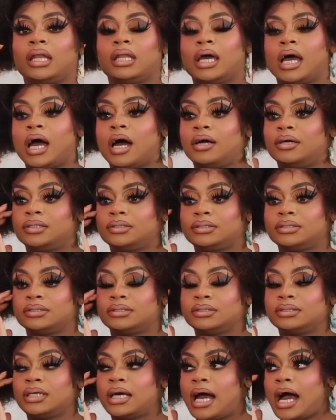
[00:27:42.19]
no.
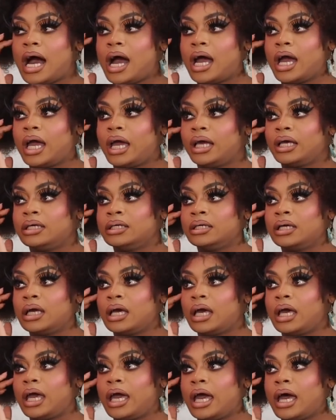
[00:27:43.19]
I
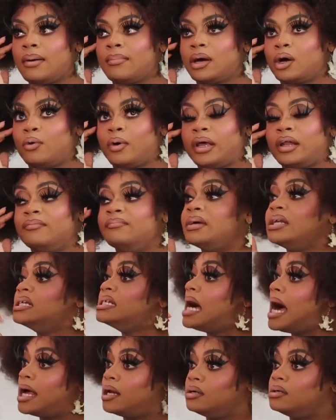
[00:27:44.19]
am a queen of many
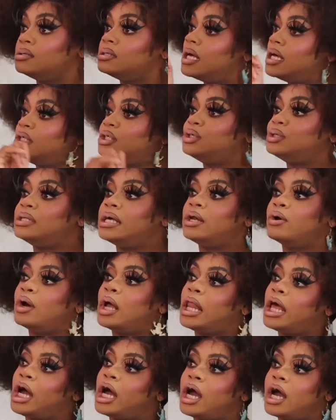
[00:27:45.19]
titles, as you said
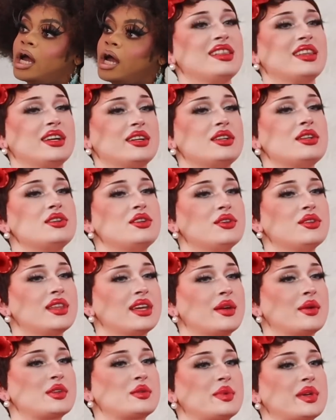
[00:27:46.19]
earlier. Like, do you think
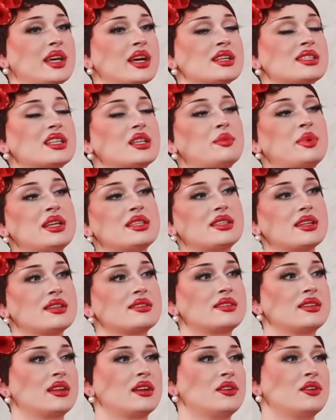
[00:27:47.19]
it was because of the pizza
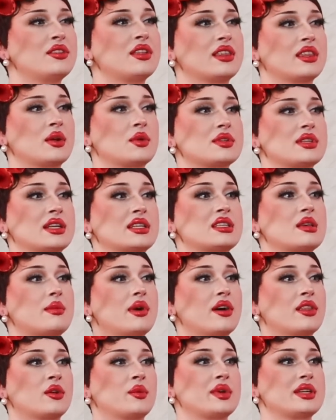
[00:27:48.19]
incident? Or do you think there was like some
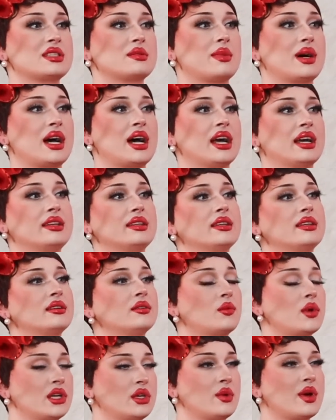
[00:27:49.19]
other reason behind it,
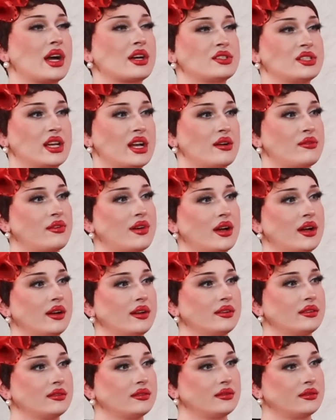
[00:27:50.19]
why you actually got
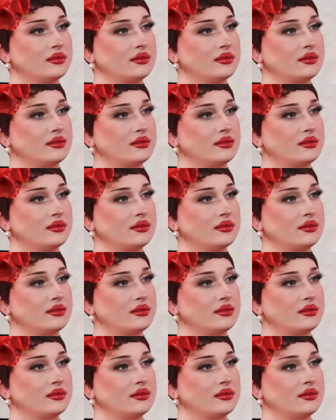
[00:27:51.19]
fired?